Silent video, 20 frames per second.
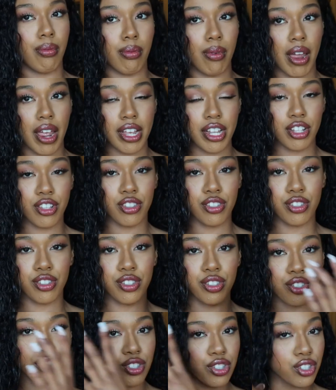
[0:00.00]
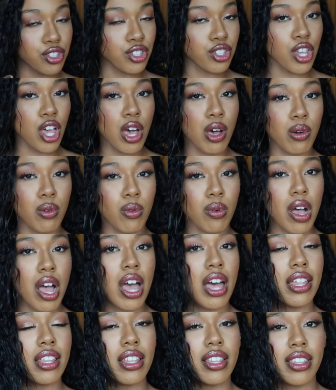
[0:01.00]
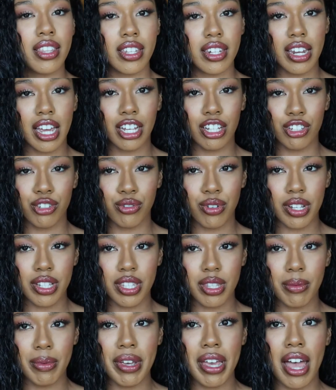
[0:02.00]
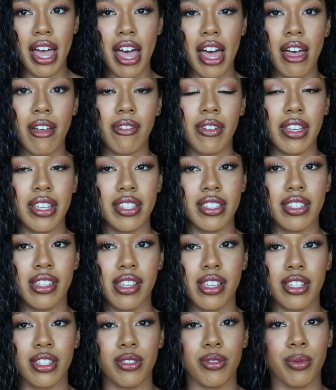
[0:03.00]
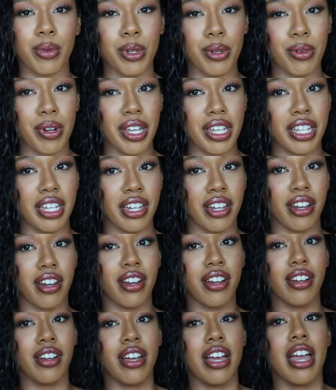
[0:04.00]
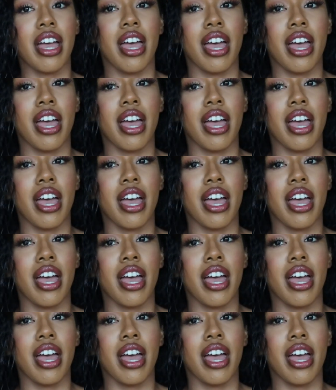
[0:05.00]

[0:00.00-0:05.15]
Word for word: Right, so the next dress that we have is this one right here.